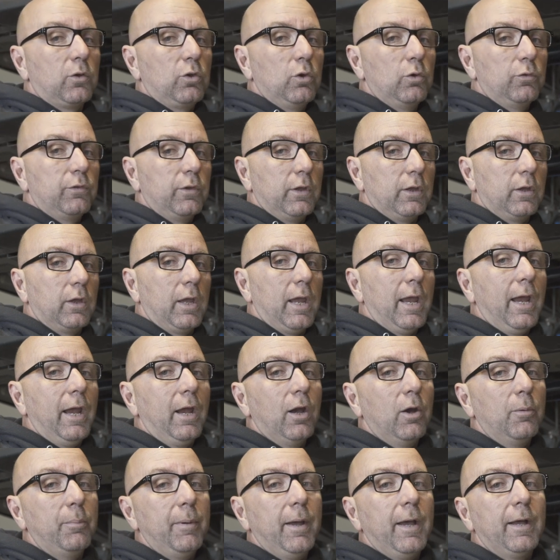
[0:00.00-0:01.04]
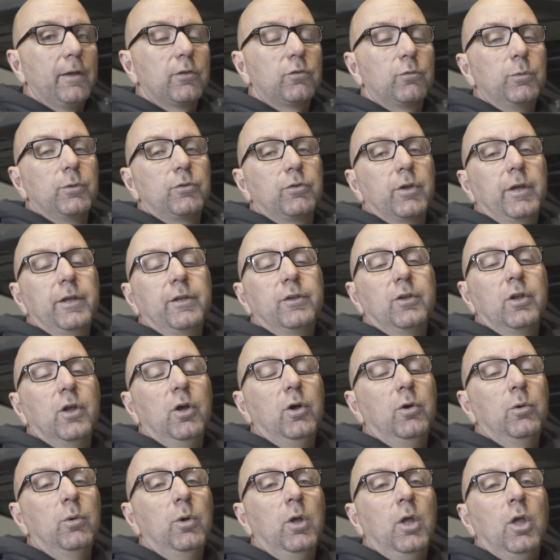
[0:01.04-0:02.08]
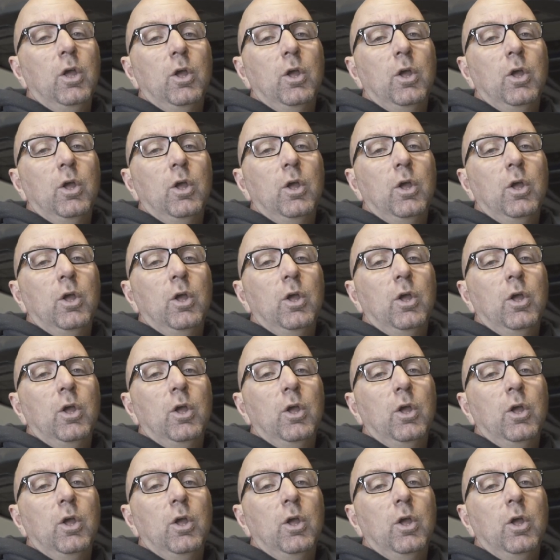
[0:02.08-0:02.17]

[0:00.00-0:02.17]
using airbags, which I know